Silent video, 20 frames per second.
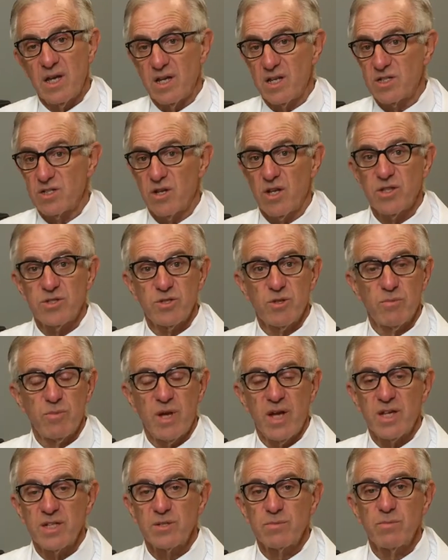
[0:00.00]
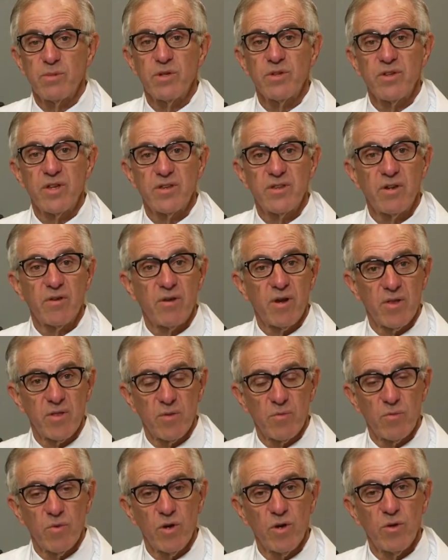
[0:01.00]
and it's also possible that they're on
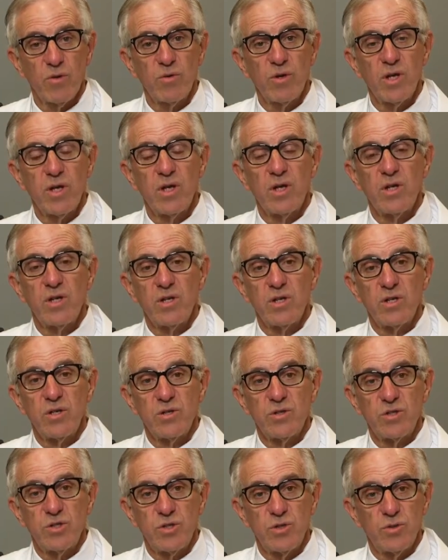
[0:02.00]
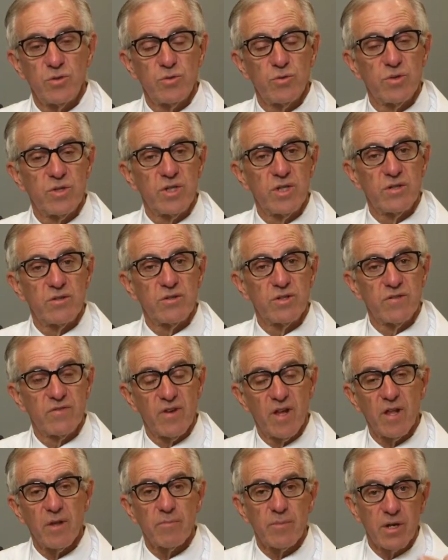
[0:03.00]
the road to either
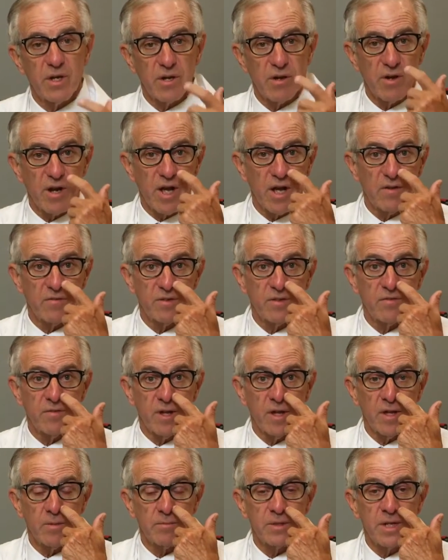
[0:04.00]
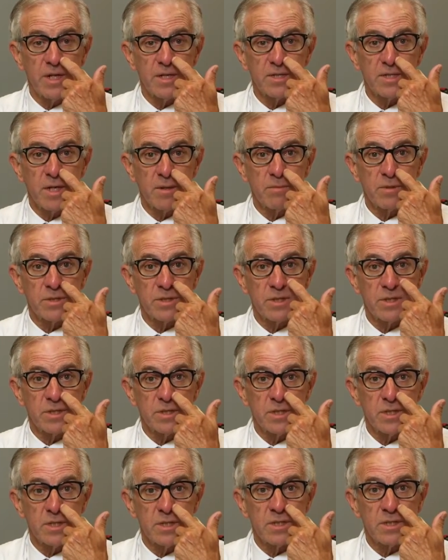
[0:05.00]
developing or have developed Alzheimer's
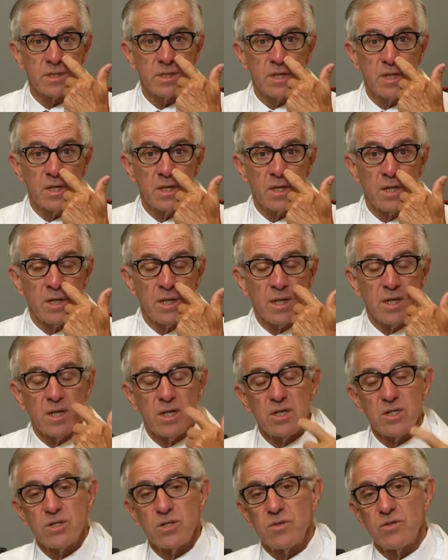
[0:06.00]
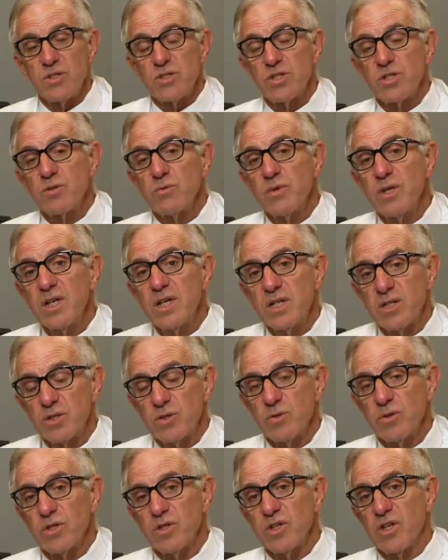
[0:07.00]
disease. So the screening
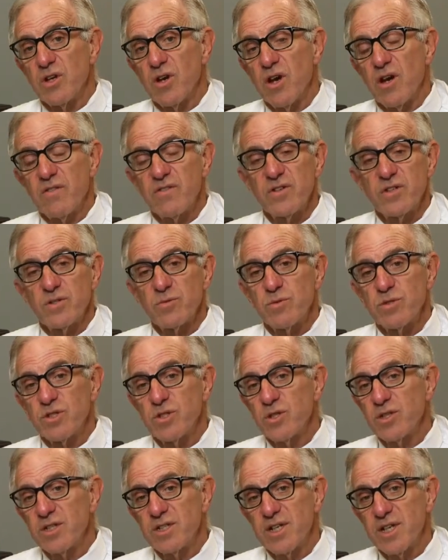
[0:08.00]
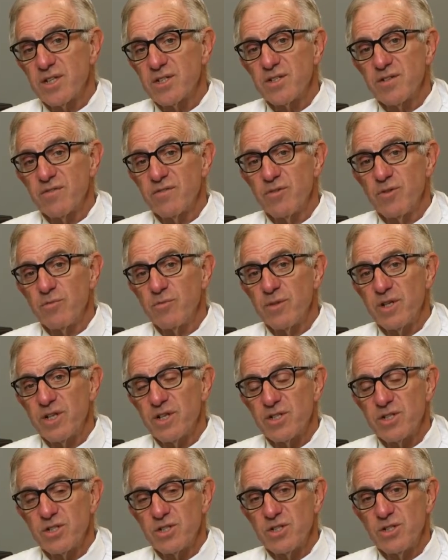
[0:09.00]
tool in the office, which only takes a few
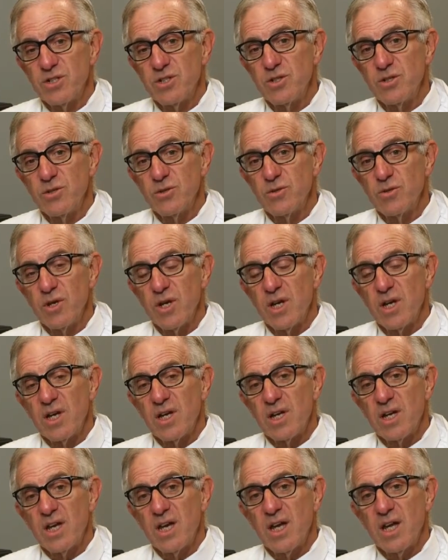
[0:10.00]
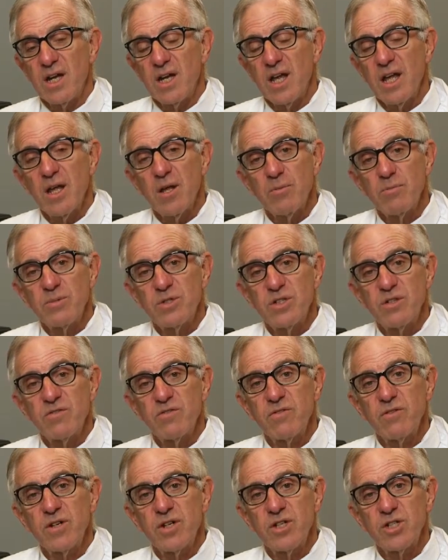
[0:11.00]
minutes to do, can help
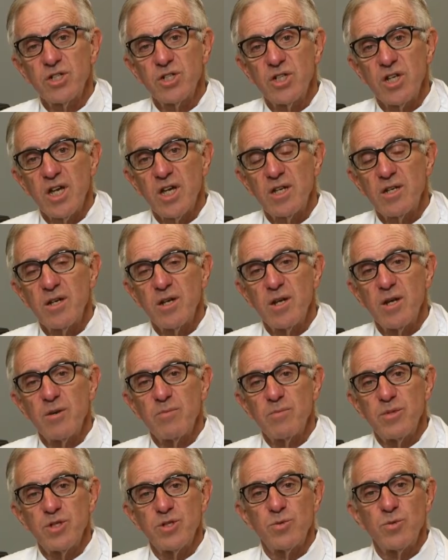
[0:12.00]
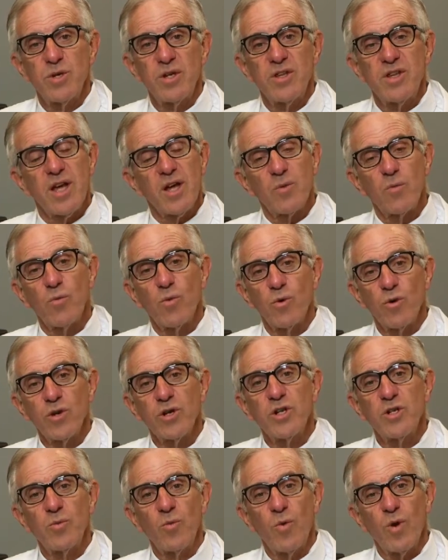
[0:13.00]
differentiate between that
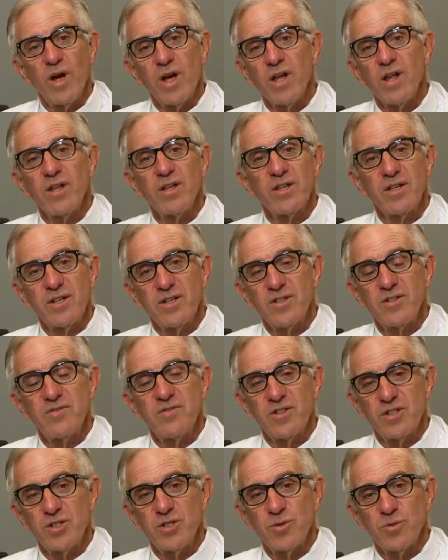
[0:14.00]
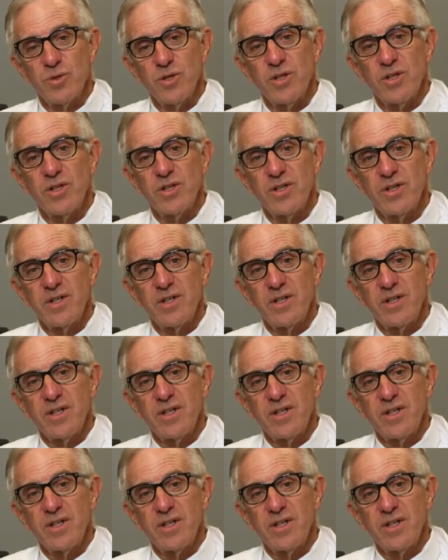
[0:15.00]
worried well individual